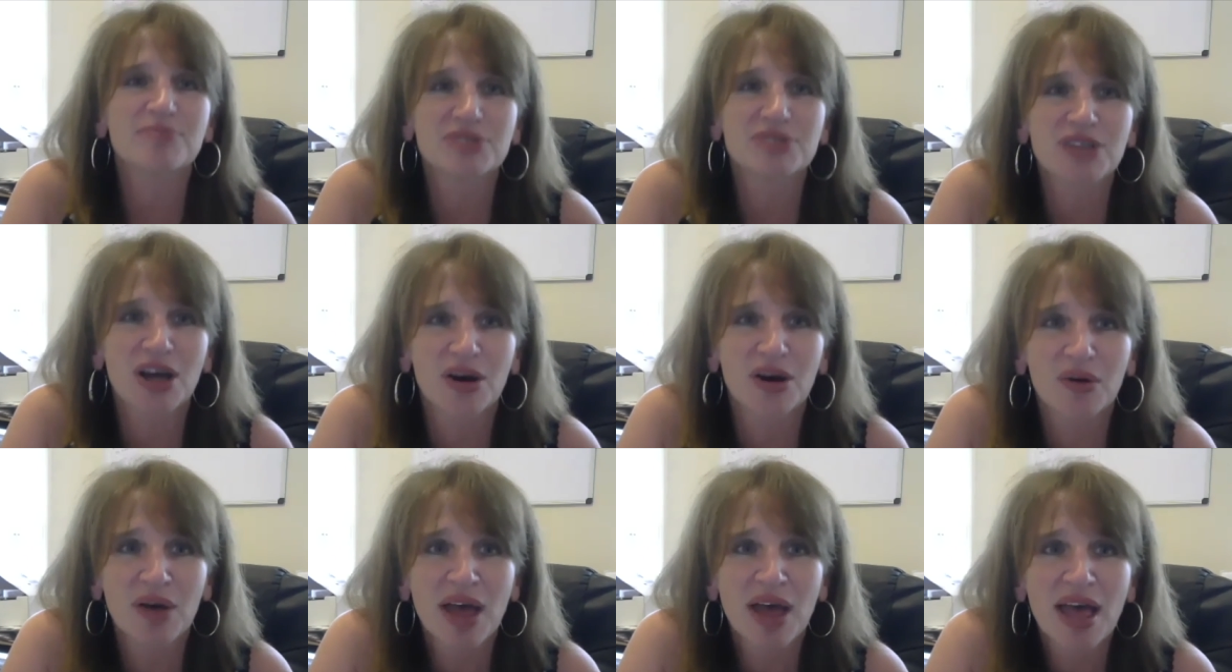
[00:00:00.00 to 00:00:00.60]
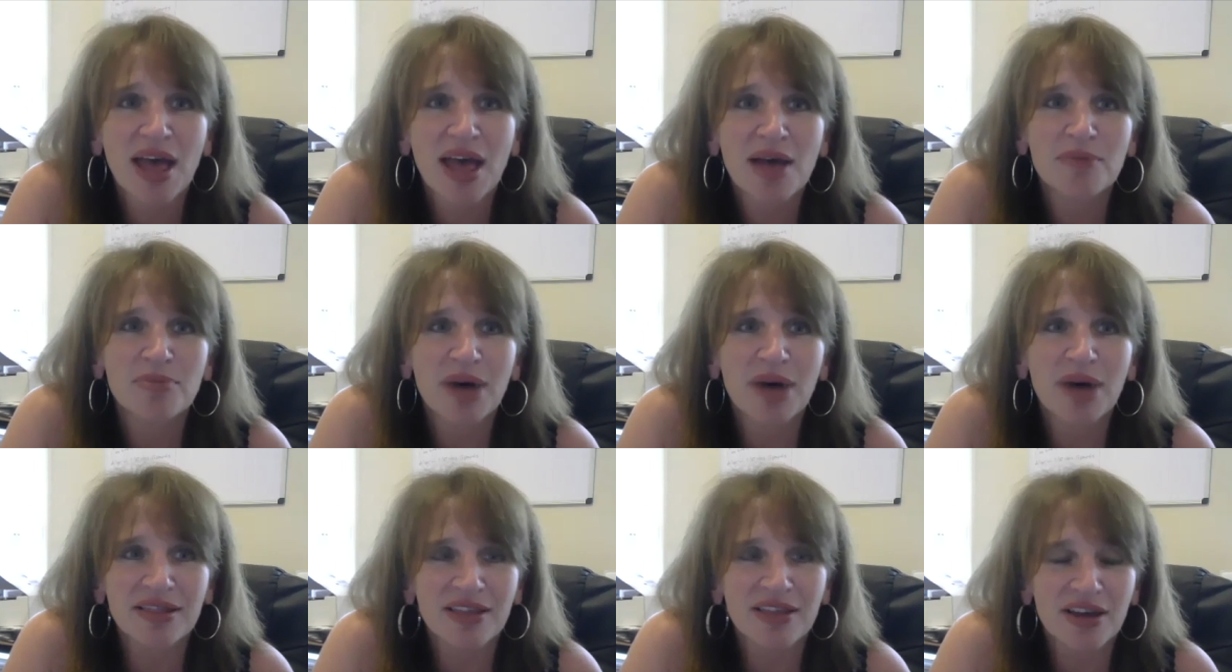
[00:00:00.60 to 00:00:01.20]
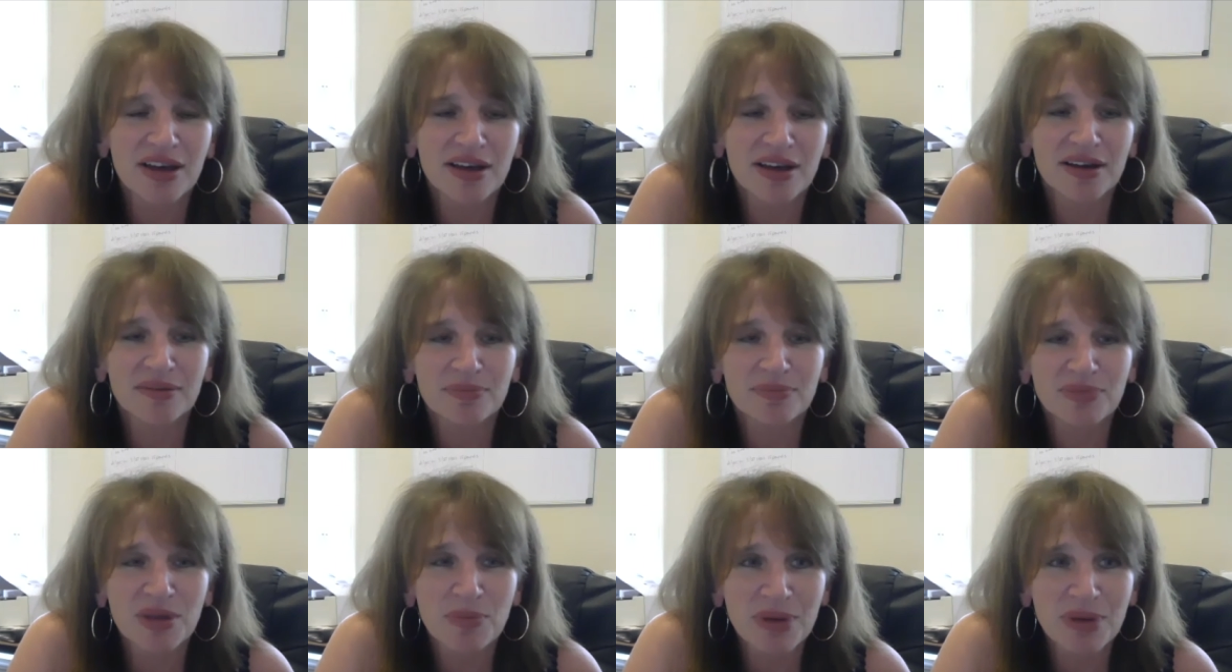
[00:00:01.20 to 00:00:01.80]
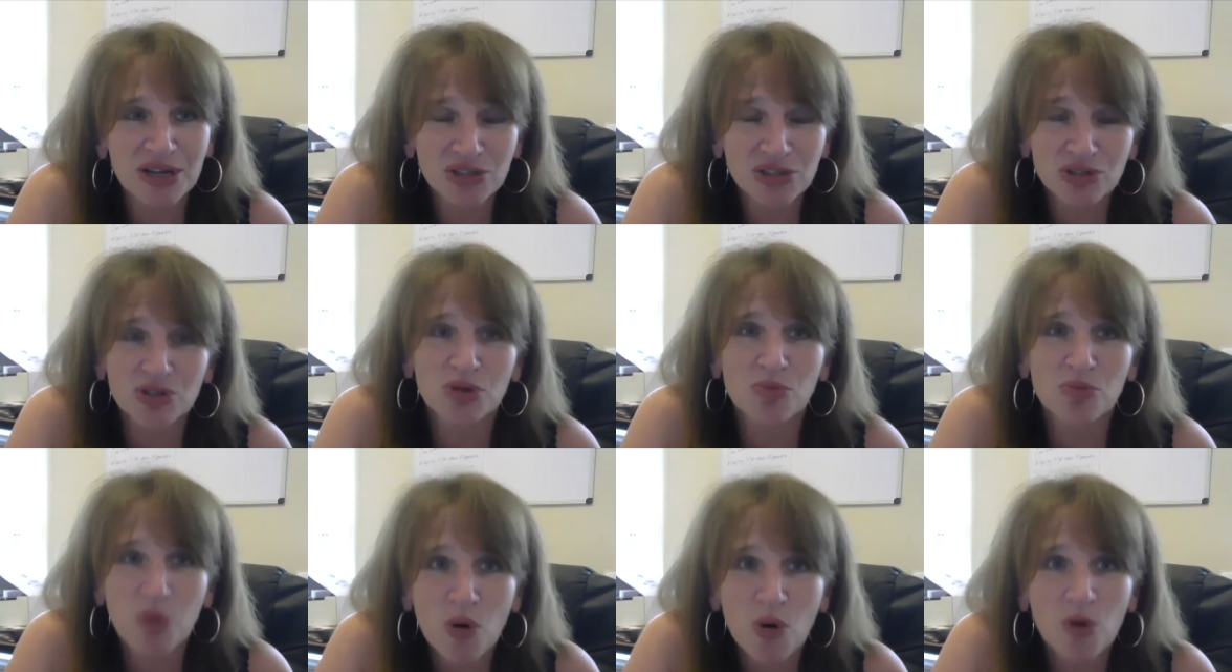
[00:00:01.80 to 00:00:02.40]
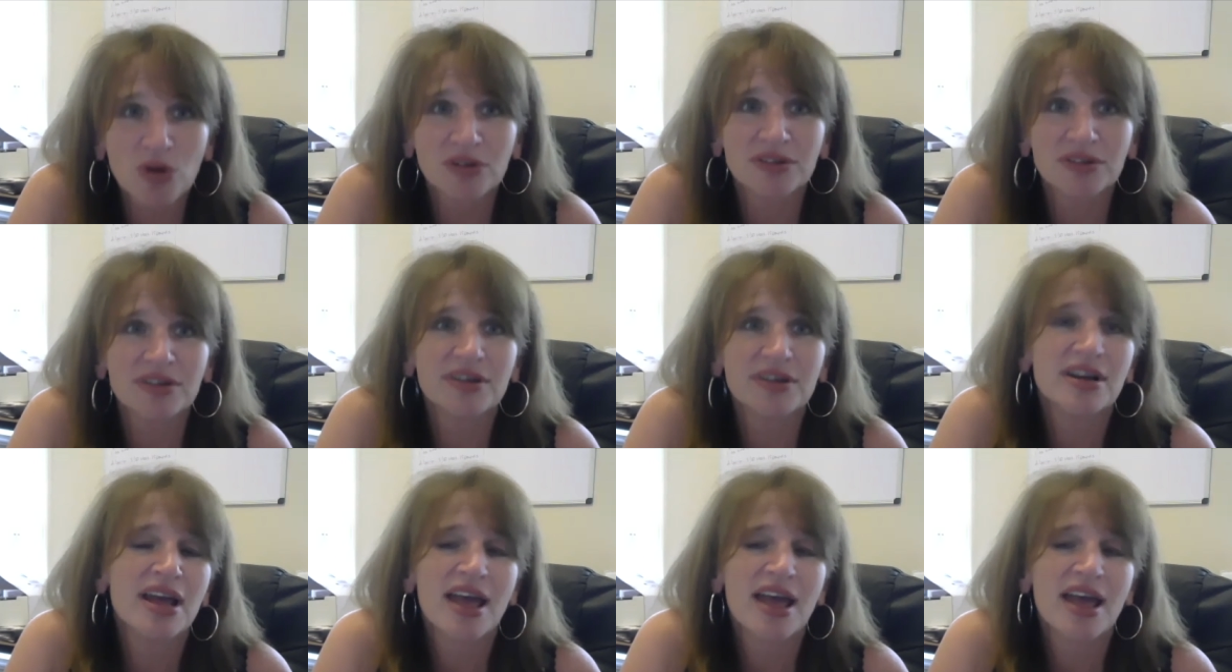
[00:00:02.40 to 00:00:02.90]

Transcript: So, but the pictures are important,